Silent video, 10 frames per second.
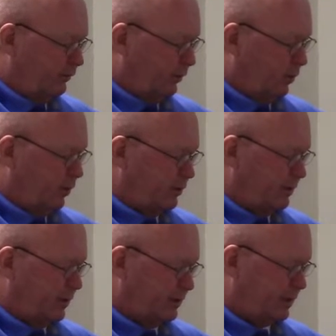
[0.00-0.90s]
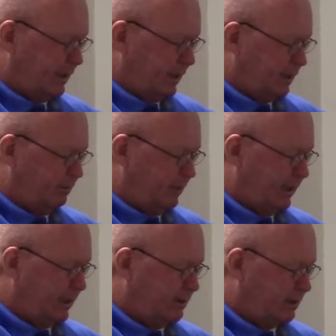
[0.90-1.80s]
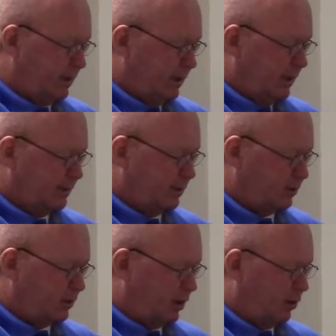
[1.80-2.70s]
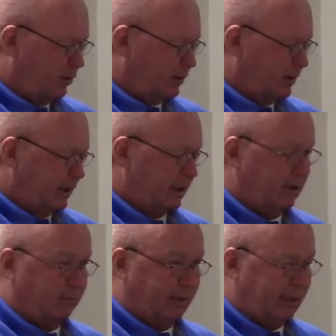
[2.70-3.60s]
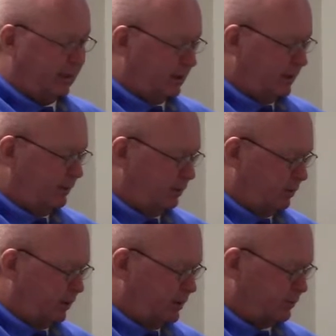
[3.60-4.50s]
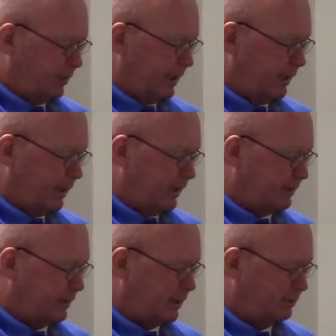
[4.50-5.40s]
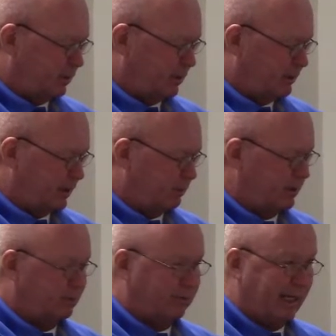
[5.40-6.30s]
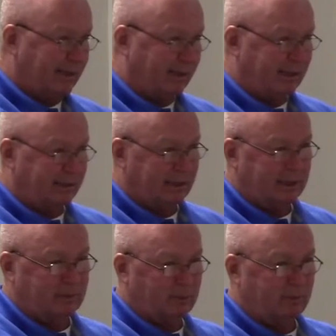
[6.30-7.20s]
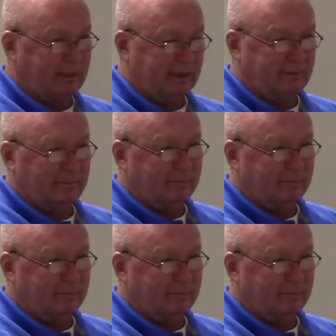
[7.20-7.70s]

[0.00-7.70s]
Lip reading: 4, the disconnecting means is installed in a readily, what is readily accessible location? What does readily accessible mean?